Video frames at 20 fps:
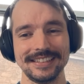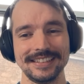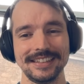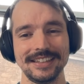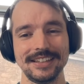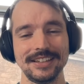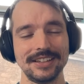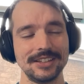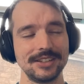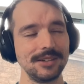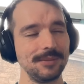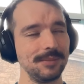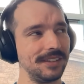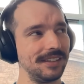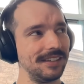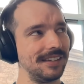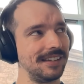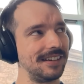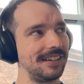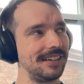The,
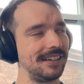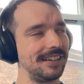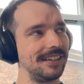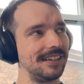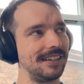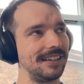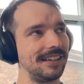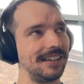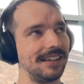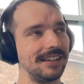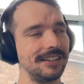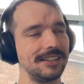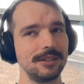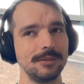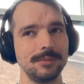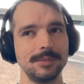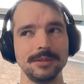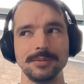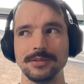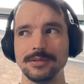something that I, I, I
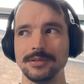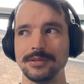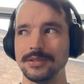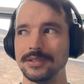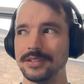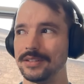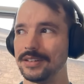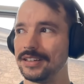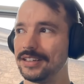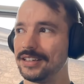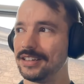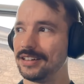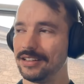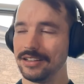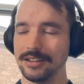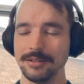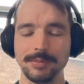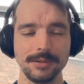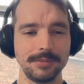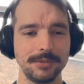tell people, I get a
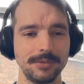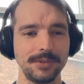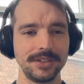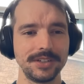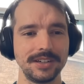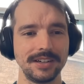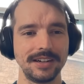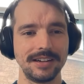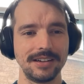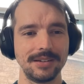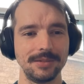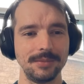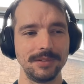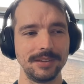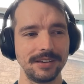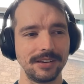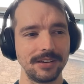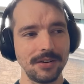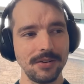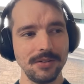lot of people reaching out and
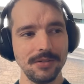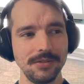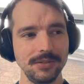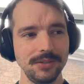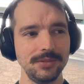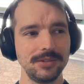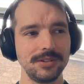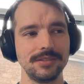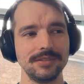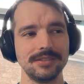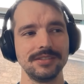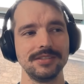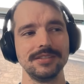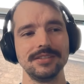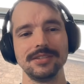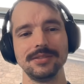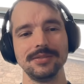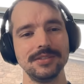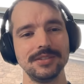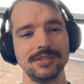like, oh, you talked to
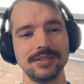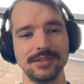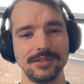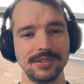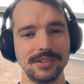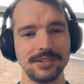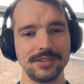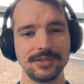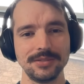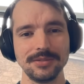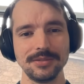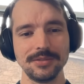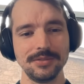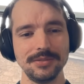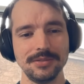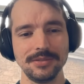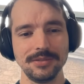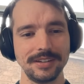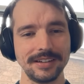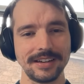so and so. That's so
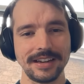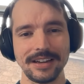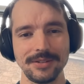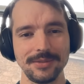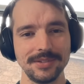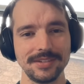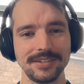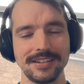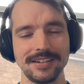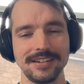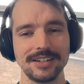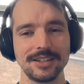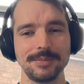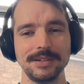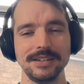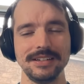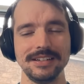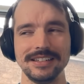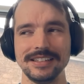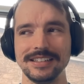cool. Like, how was that
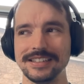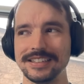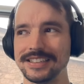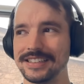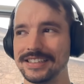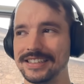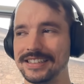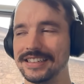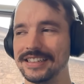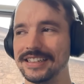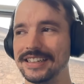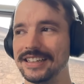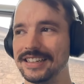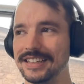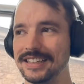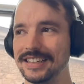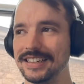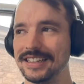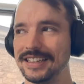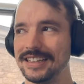experience? And
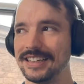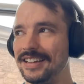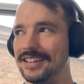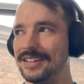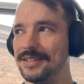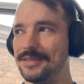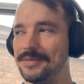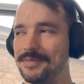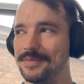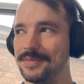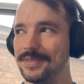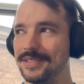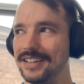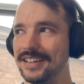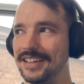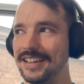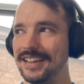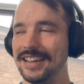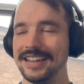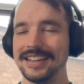um,
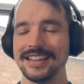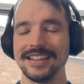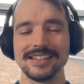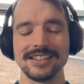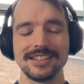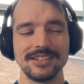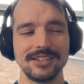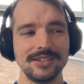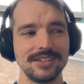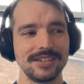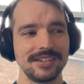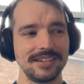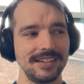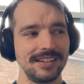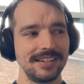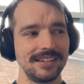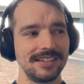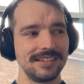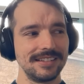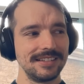I guess there's
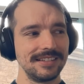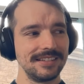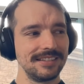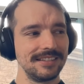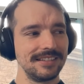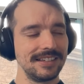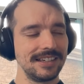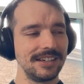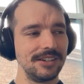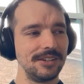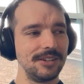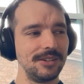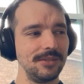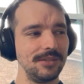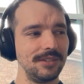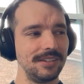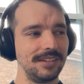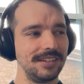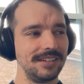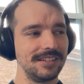like kind of two
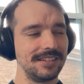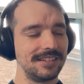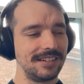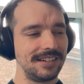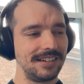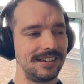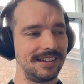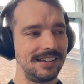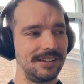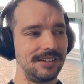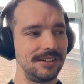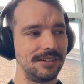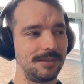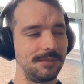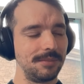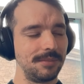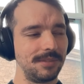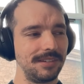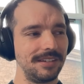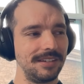things that I end
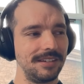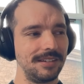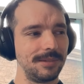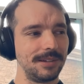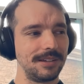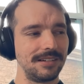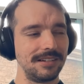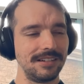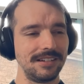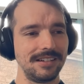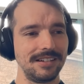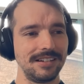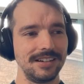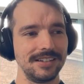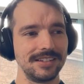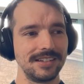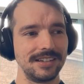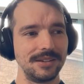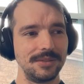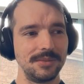up thinking about a lot
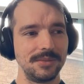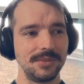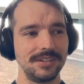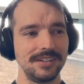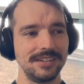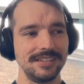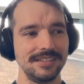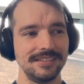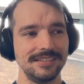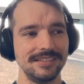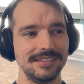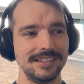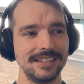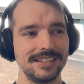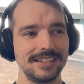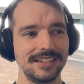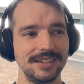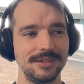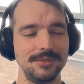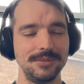is like one,
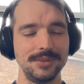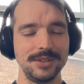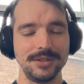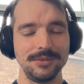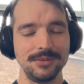it's like we